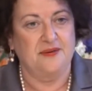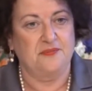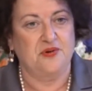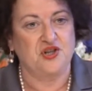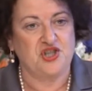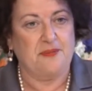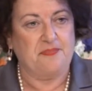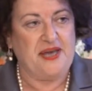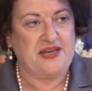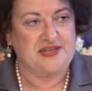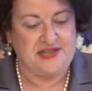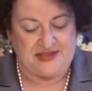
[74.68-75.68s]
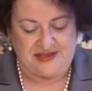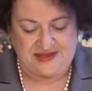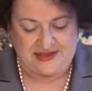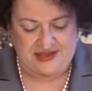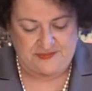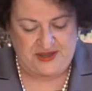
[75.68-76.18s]
Project
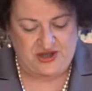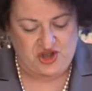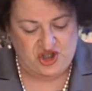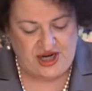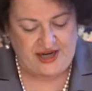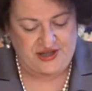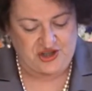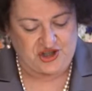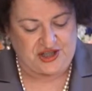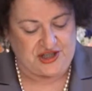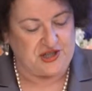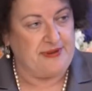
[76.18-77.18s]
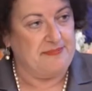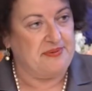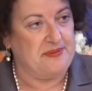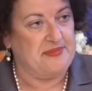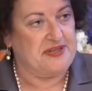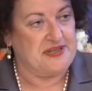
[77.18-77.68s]
Pegasus has been challenging to
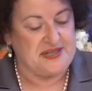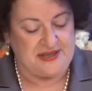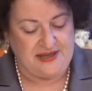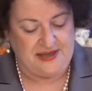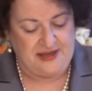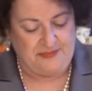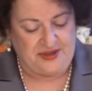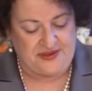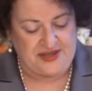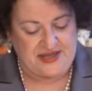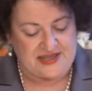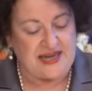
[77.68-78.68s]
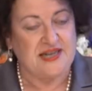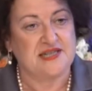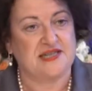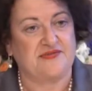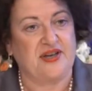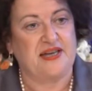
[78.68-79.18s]
implement, but the
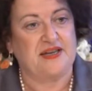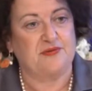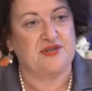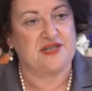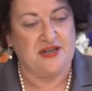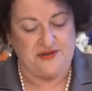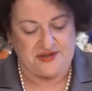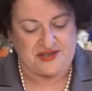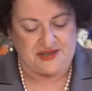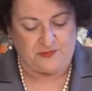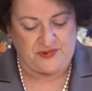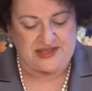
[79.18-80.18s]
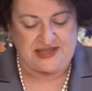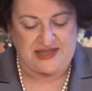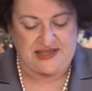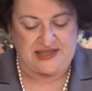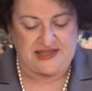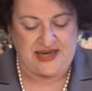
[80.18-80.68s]
satisfying results that we
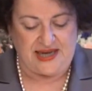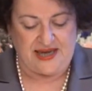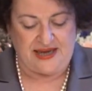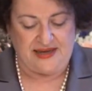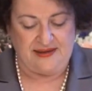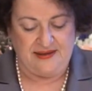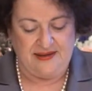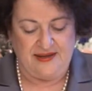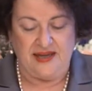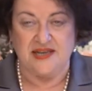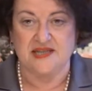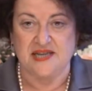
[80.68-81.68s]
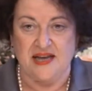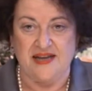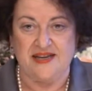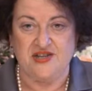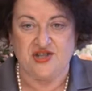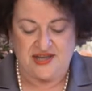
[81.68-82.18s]
see today
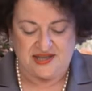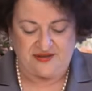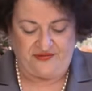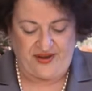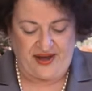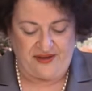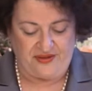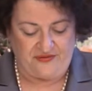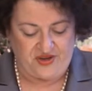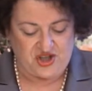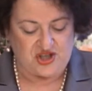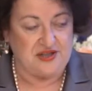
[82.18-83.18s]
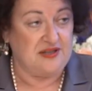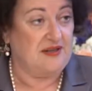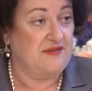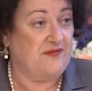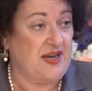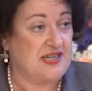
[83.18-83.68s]
entirely justify the vision and
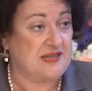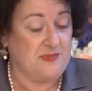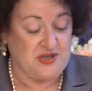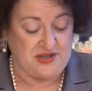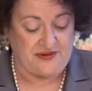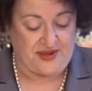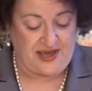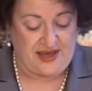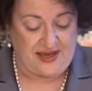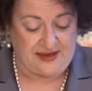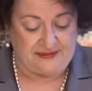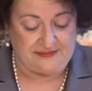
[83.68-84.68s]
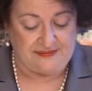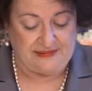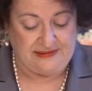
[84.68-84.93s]
investment of the inn.